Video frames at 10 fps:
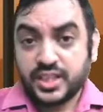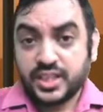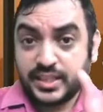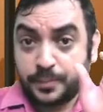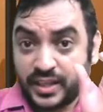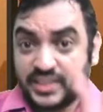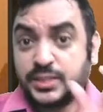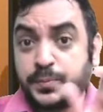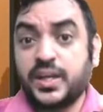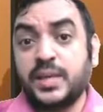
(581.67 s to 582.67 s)
the
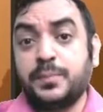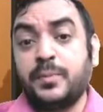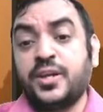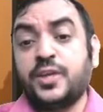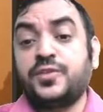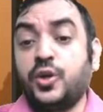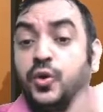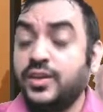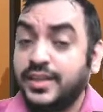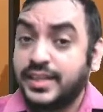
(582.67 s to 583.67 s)
principal repayment of the
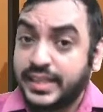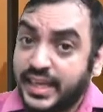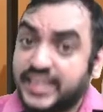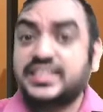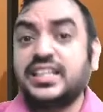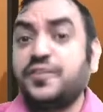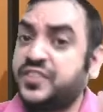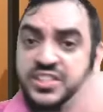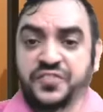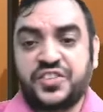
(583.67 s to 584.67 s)
loan itself
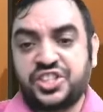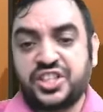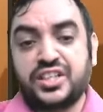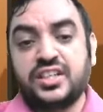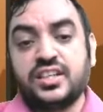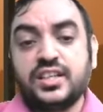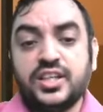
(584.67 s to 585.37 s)
is sufficient